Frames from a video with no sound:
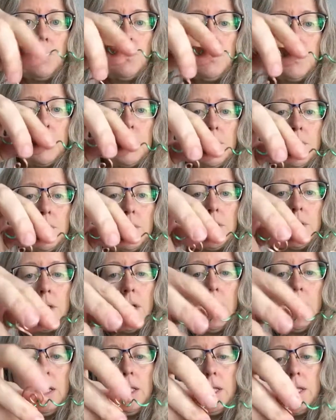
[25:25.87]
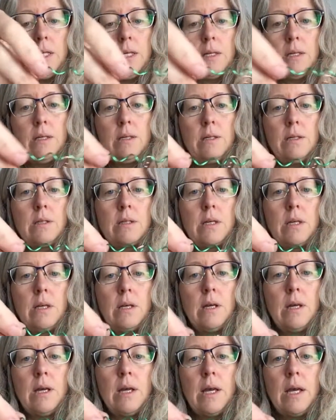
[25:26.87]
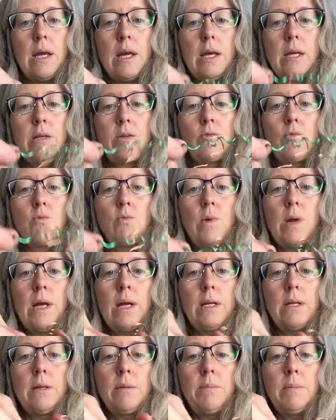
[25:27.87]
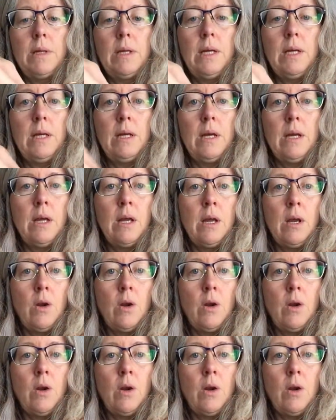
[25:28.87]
to do is just take this and randomly